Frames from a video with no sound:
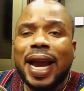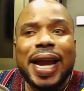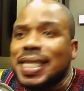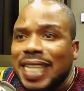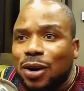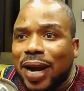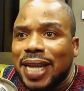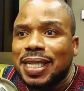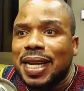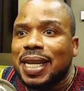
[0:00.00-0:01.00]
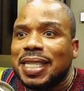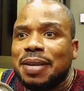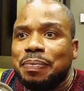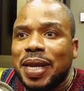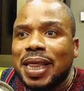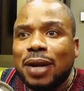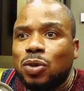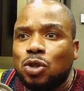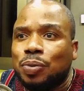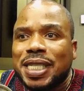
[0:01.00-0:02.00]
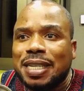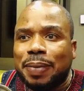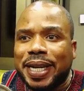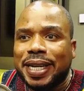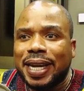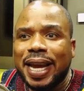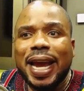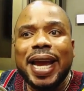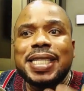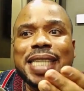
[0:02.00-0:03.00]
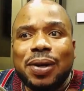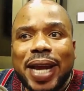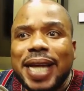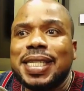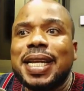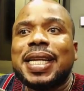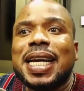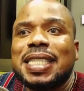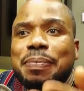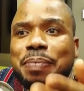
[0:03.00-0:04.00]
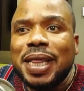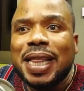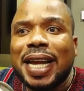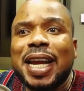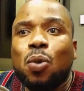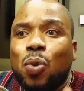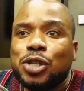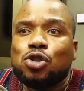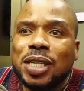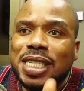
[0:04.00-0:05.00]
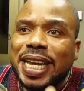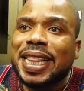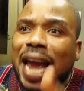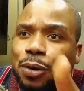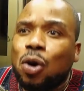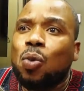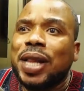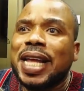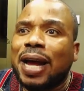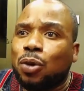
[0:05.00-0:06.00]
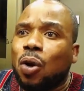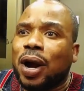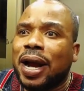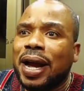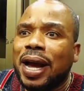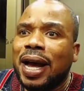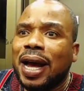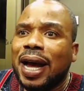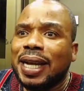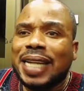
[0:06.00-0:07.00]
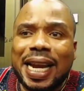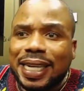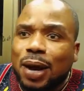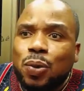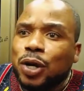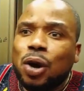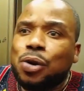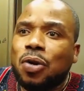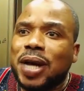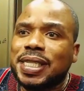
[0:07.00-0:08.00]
Interrogating it doesn't mean that we should be timid. Interrogating it doesn't mean that we should not say they are wrong when they are wrong. That then we don't grow as